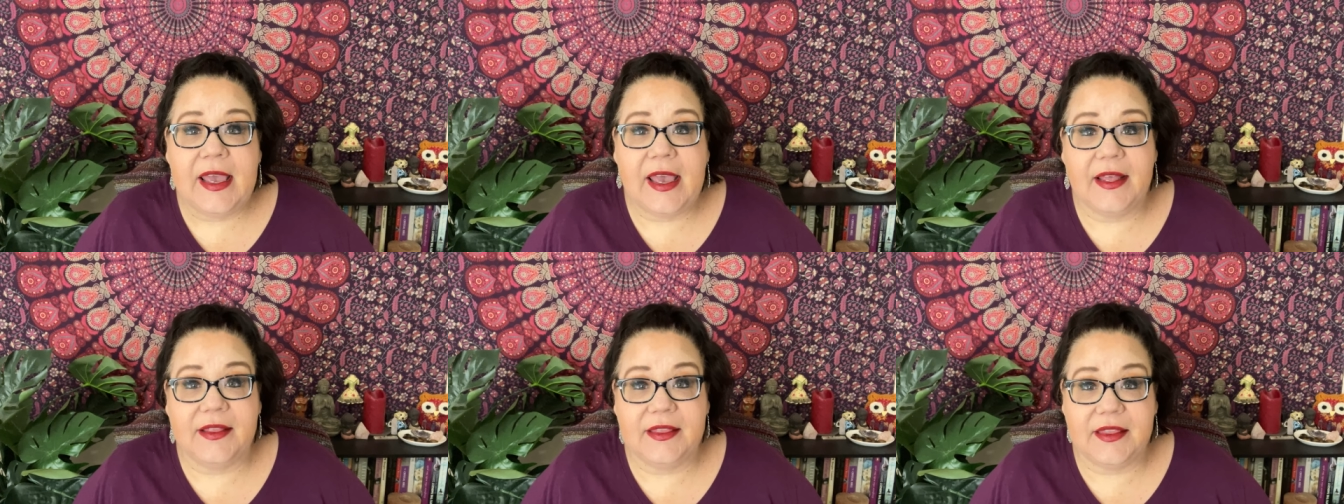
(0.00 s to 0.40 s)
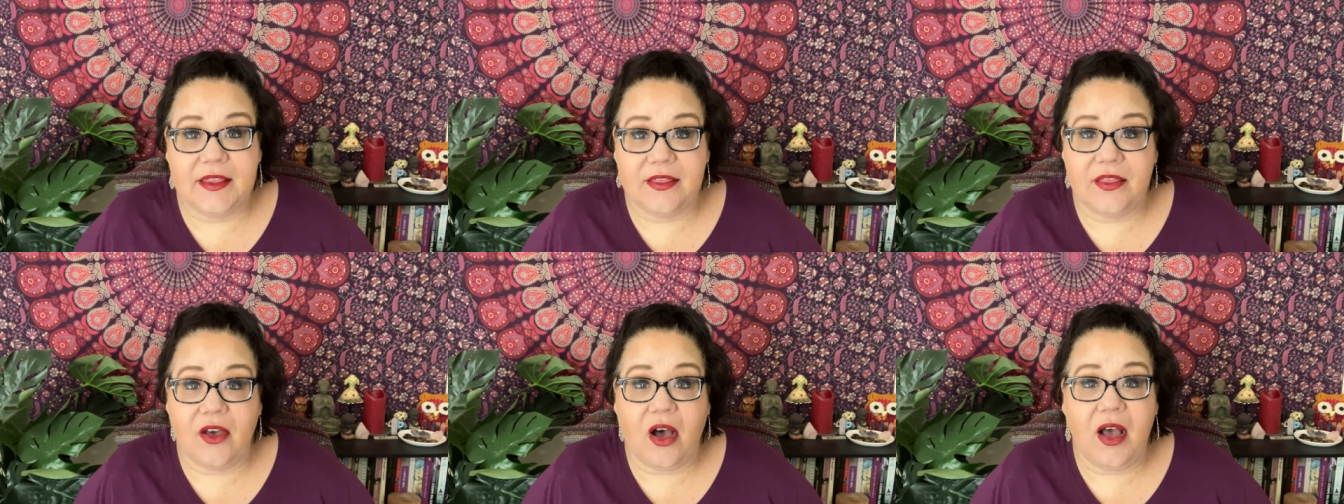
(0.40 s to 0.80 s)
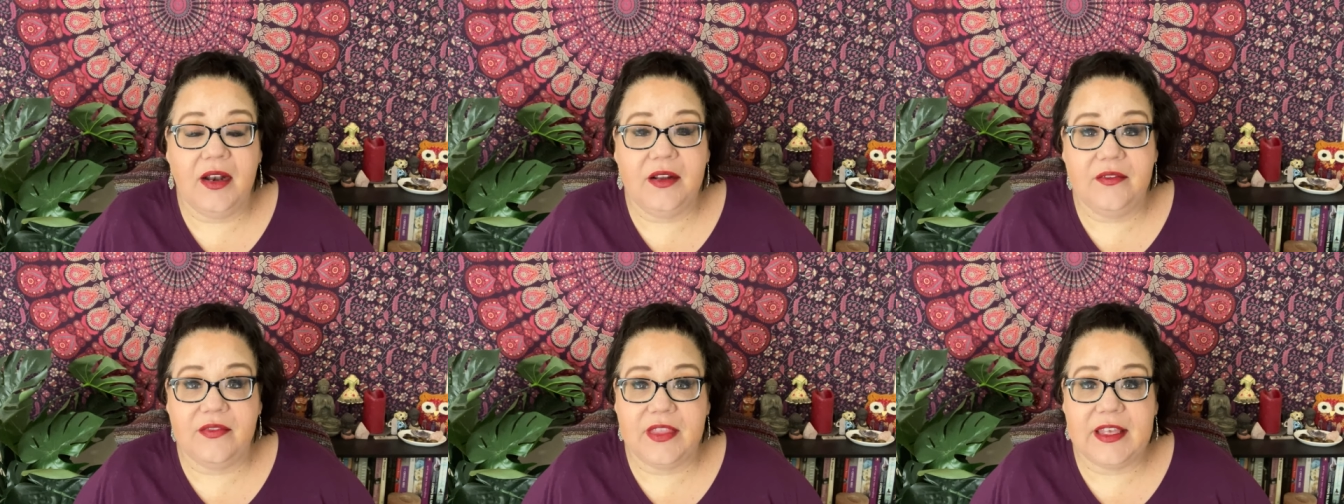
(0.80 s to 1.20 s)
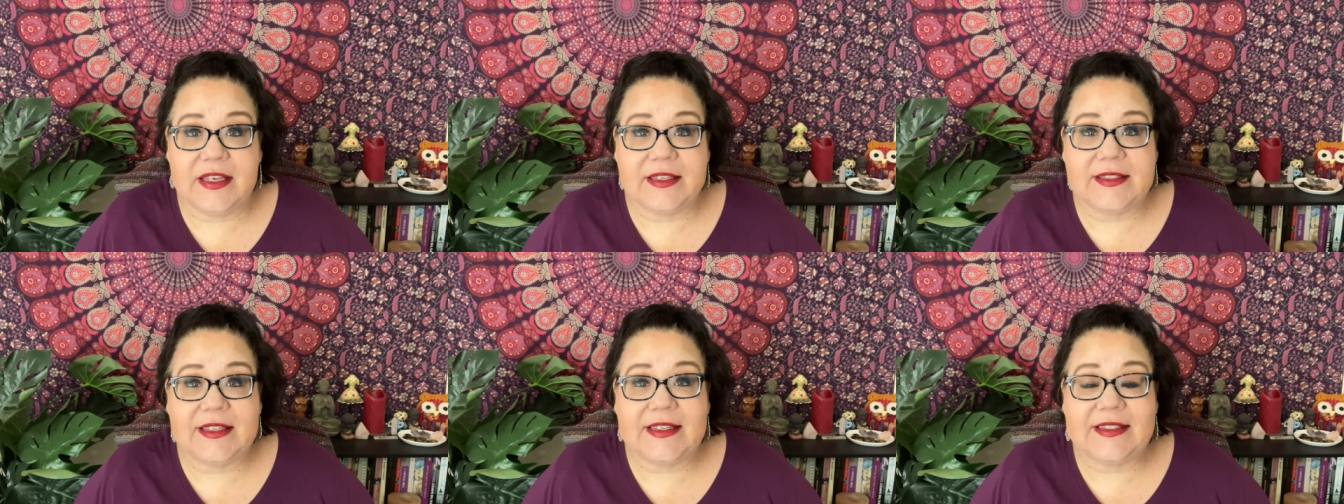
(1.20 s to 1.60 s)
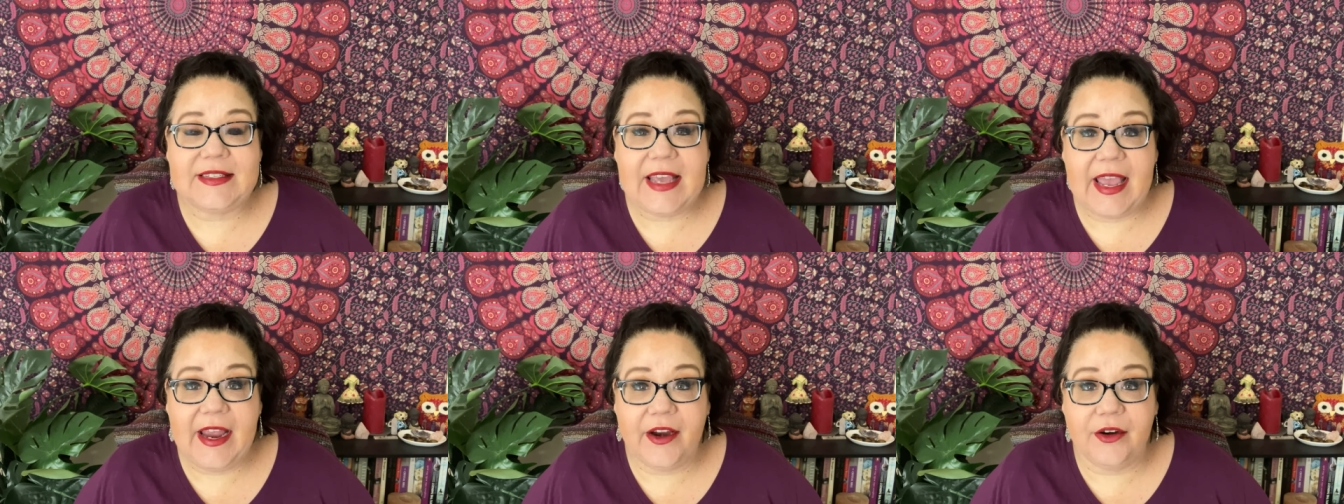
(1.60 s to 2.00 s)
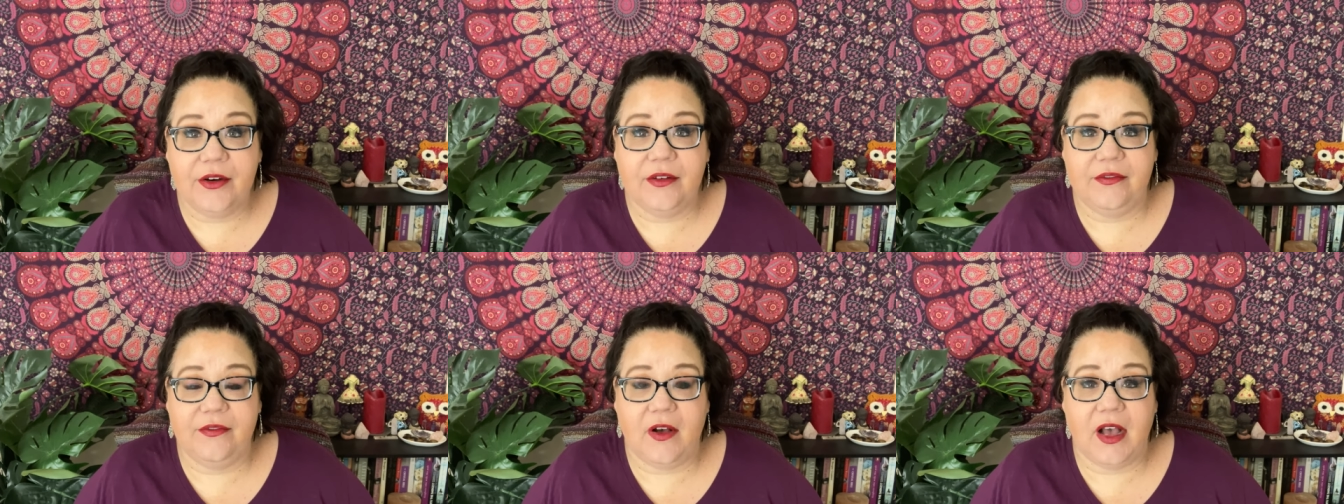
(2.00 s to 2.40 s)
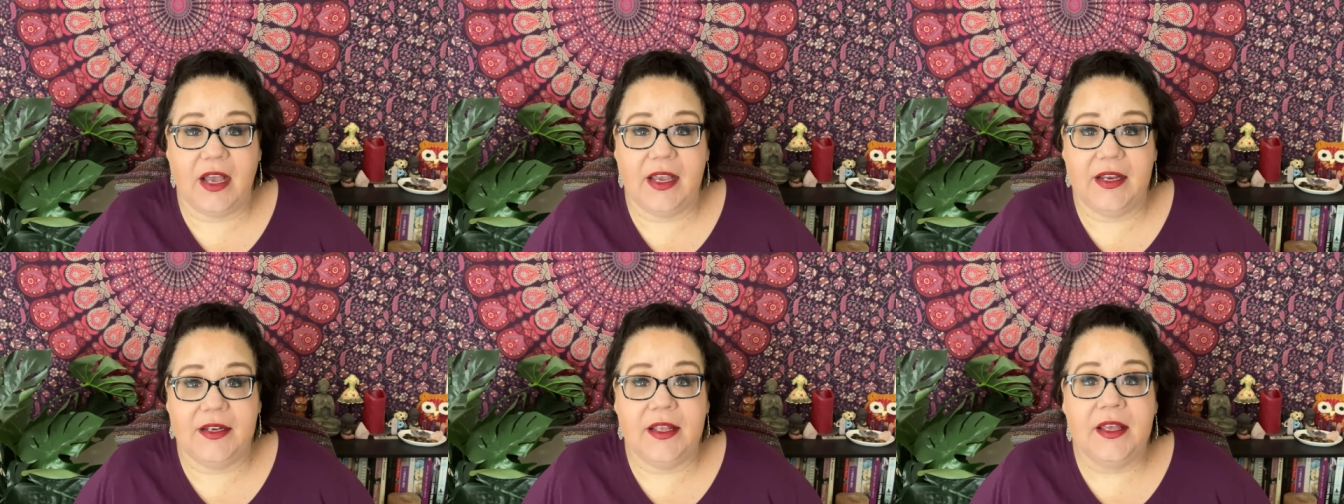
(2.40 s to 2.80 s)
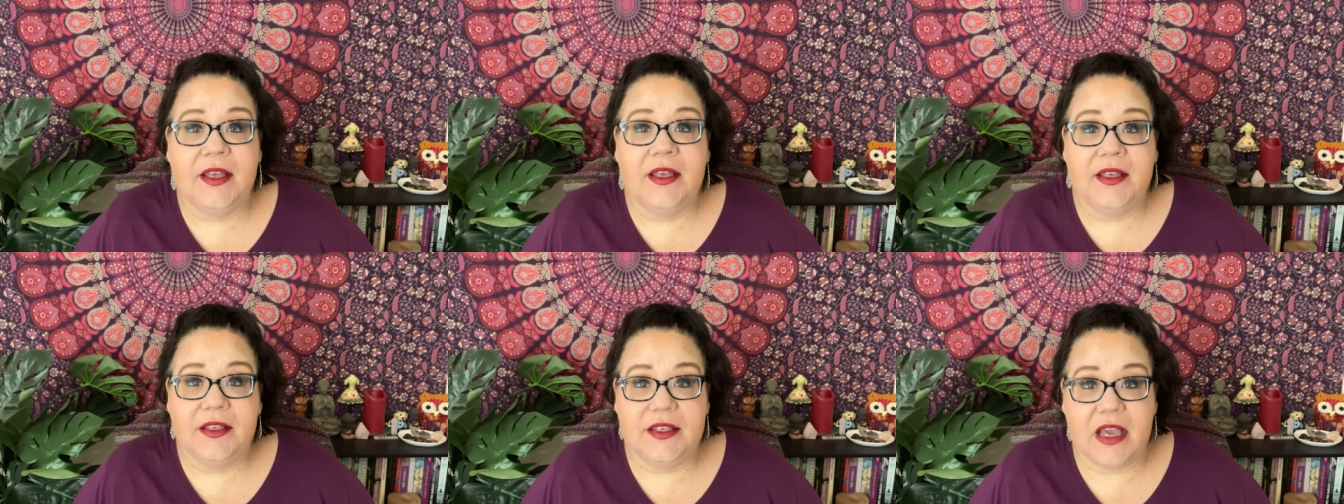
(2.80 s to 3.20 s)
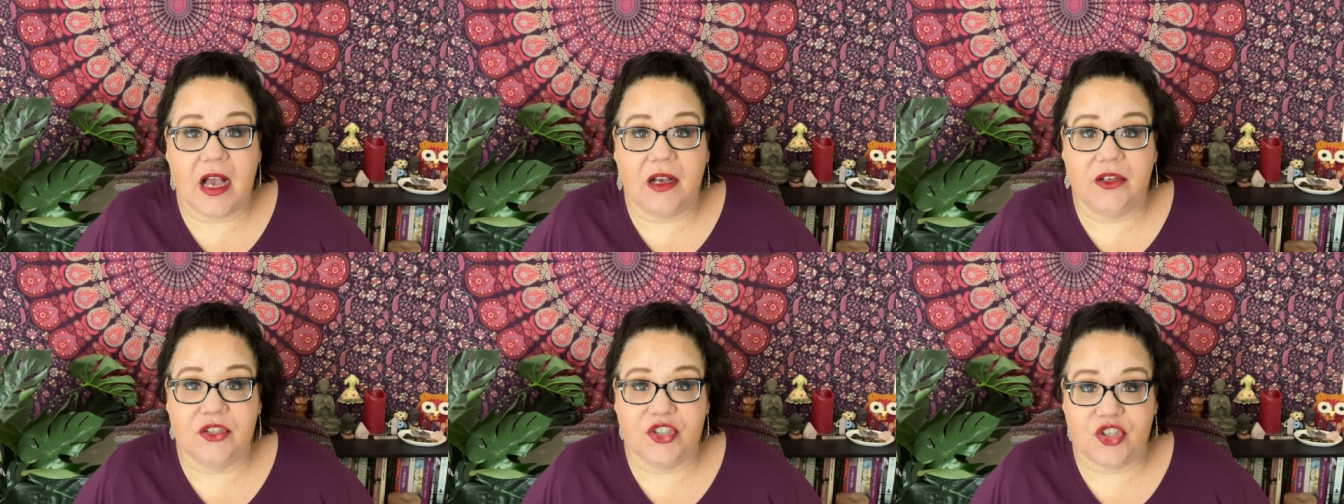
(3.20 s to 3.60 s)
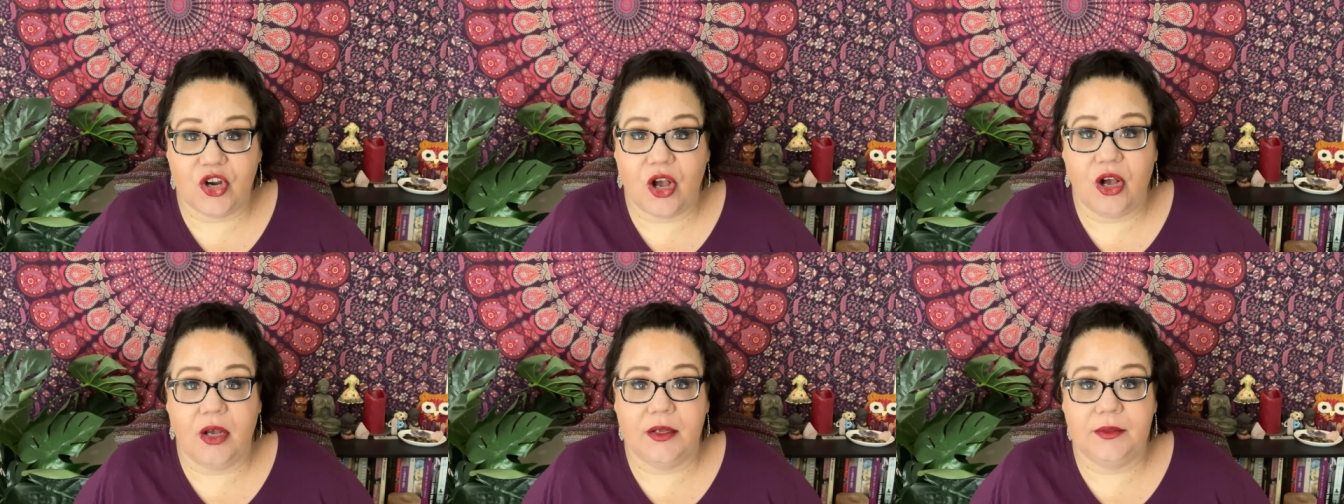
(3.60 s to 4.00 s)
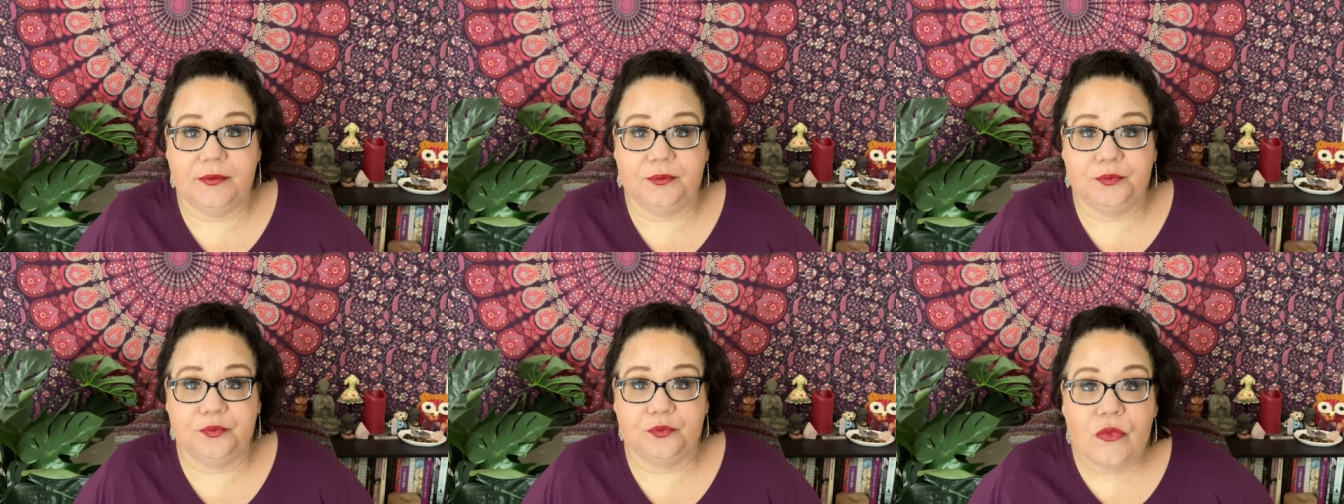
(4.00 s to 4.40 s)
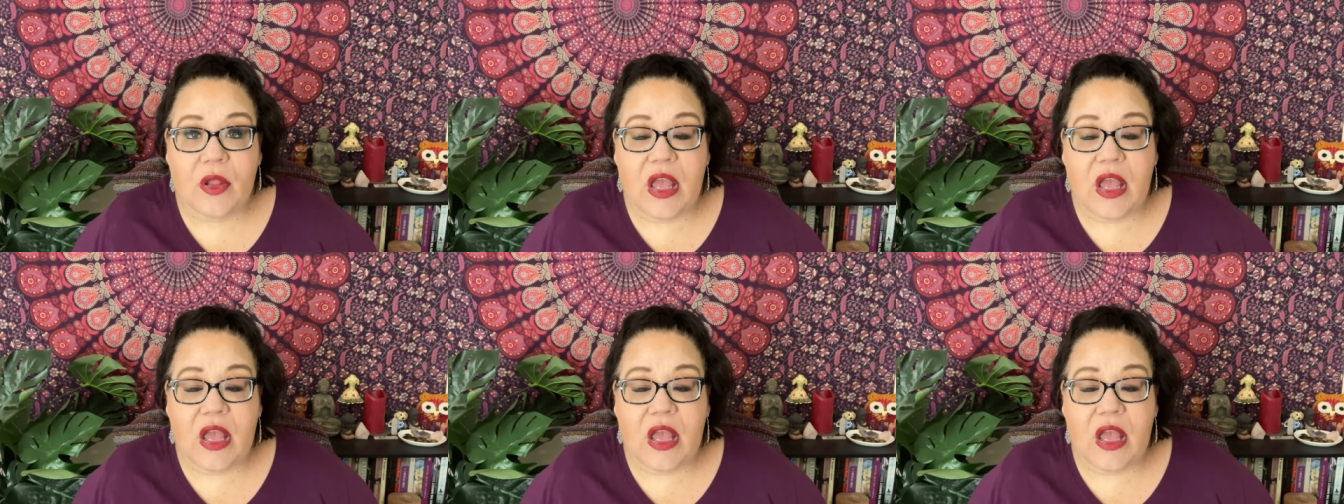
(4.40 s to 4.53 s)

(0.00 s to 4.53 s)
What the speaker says: And the thought of this terrified young Shawn.